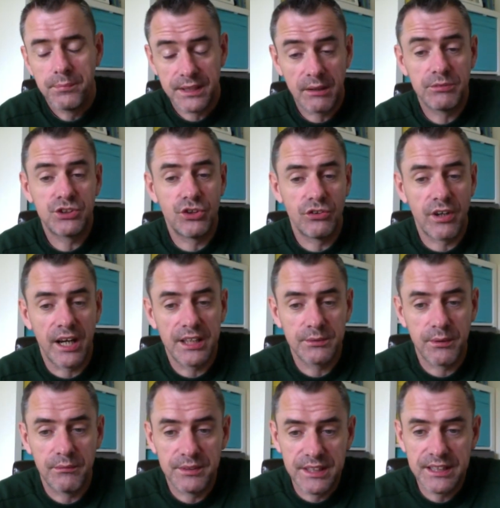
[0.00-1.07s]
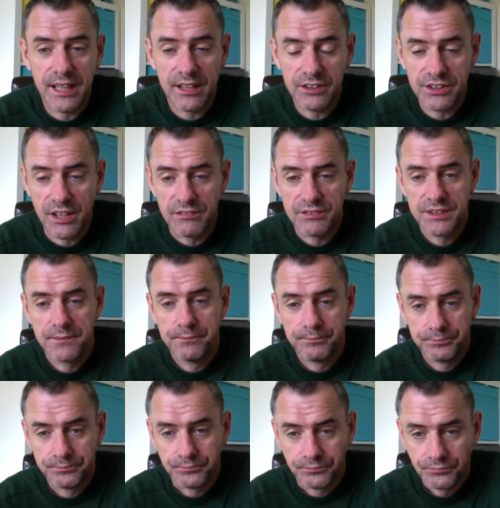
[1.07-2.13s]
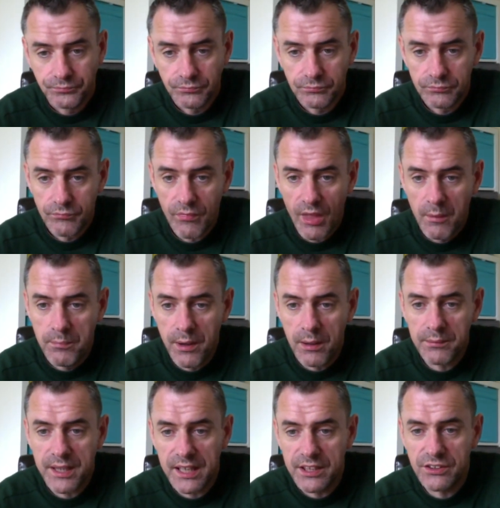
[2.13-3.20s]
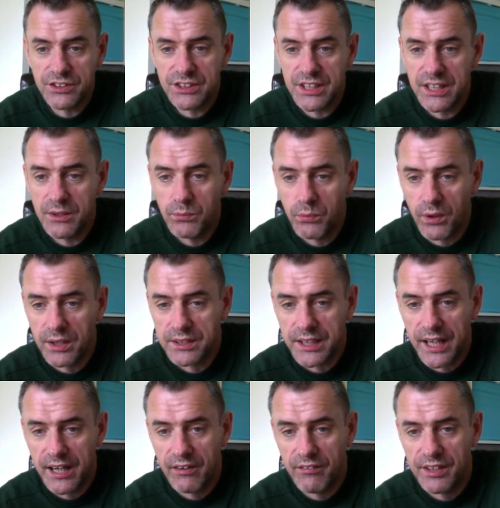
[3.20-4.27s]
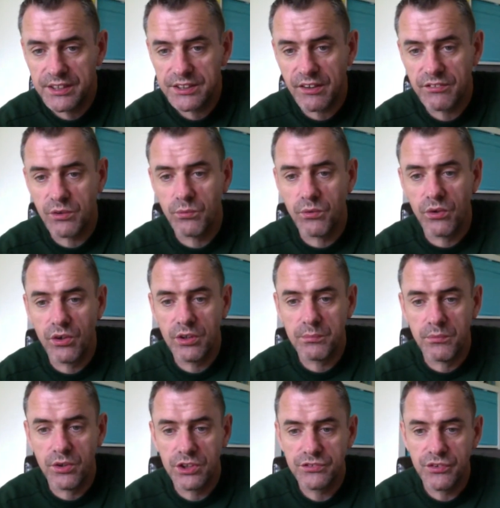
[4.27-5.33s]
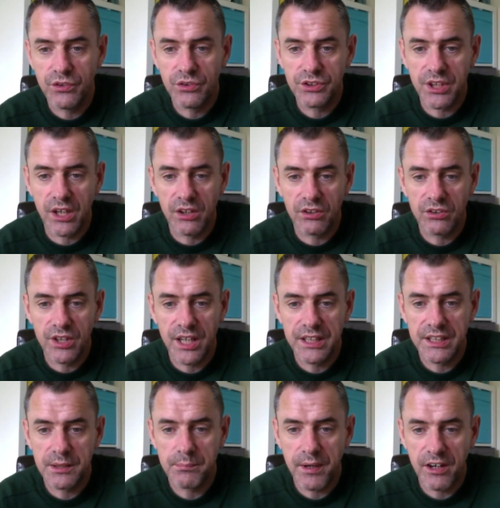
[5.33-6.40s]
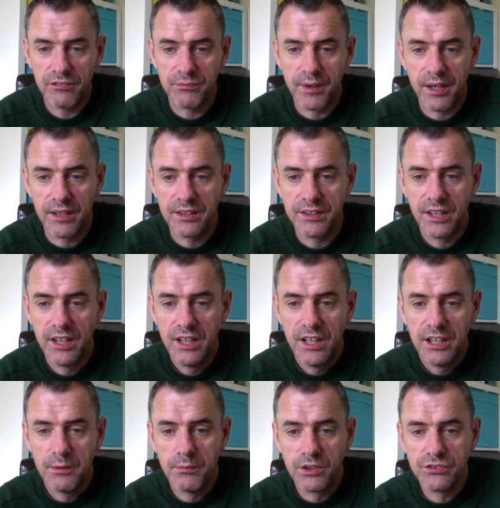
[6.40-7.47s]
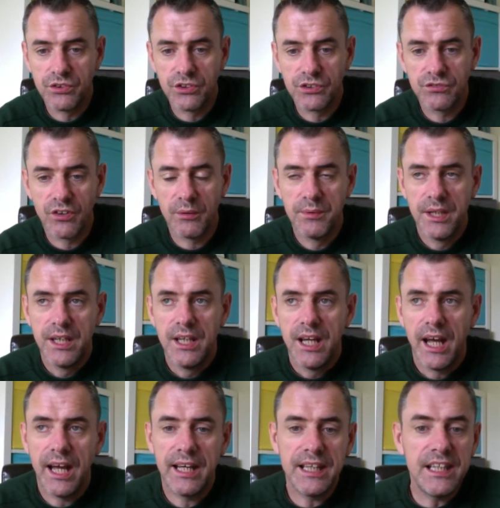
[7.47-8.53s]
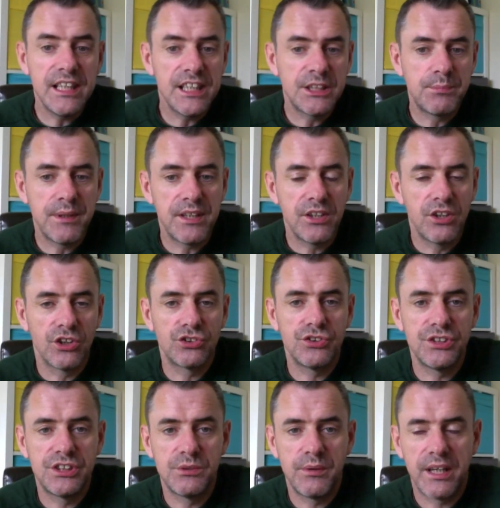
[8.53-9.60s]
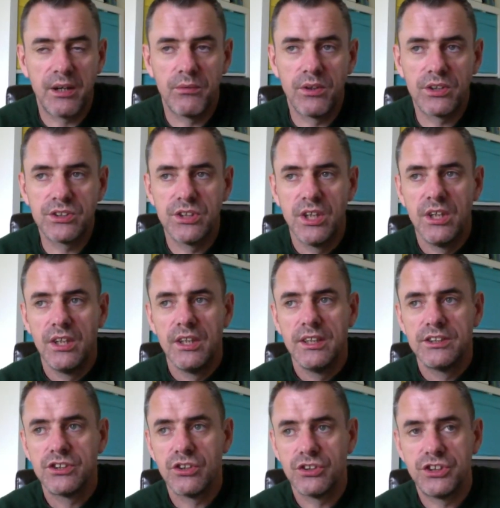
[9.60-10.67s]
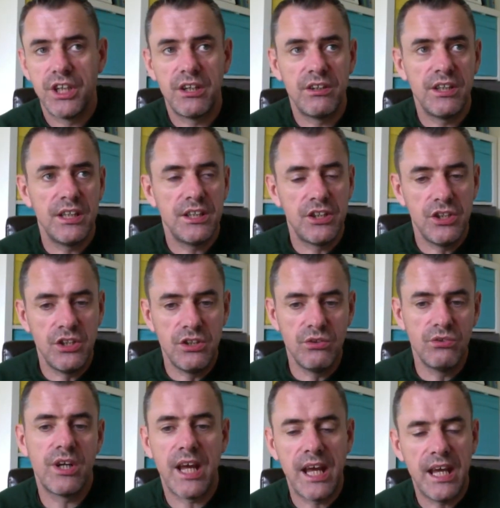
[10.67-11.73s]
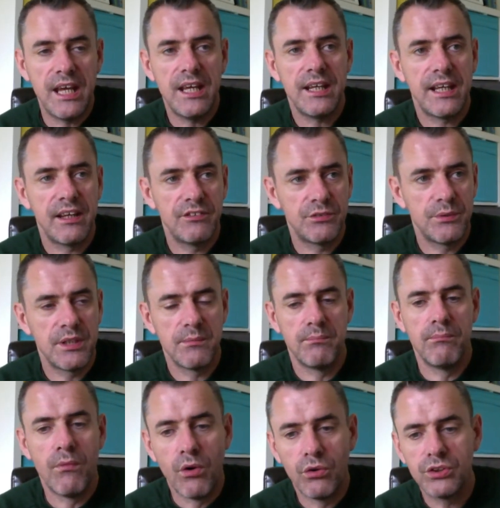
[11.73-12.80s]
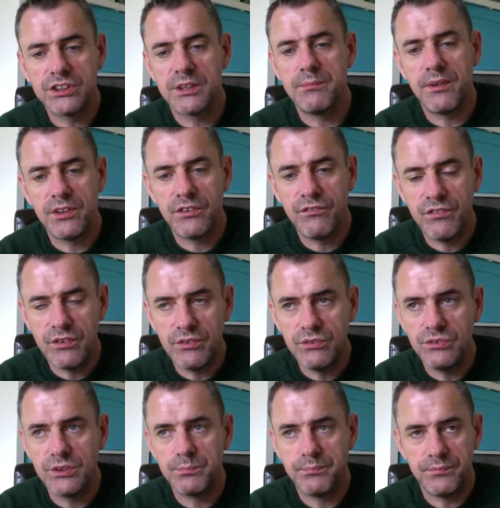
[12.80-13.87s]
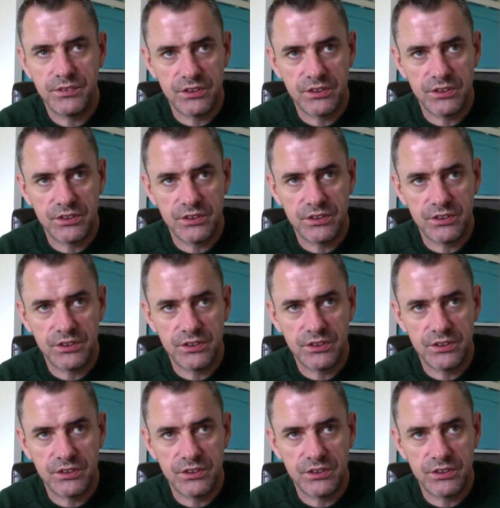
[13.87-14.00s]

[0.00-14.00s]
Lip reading: But that was good crack as well. We did that ourselves. Bob, can you see what areas of the world most viewers are located, apart from Ireland, the most viewers from? English-speaking countries is the way that works. So generally, the UK gives me the most amount of views,